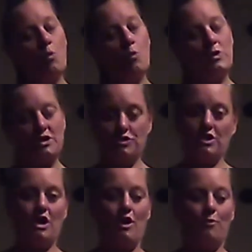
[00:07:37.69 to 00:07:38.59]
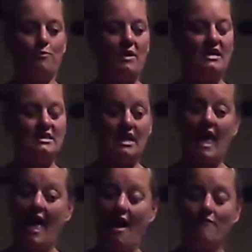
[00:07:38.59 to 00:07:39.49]
years ago, I did
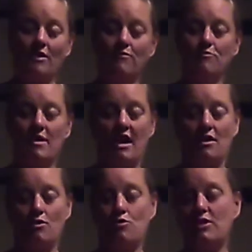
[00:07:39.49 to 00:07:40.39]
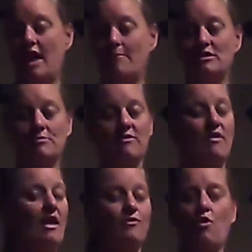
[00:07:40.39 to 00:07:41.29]
have a roommate who came to me right
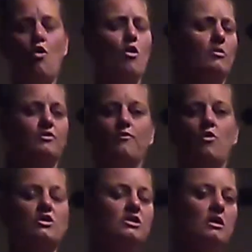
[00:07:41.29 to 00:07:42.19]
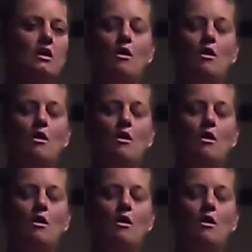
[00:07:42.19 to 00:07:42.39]
after a horrible divorce.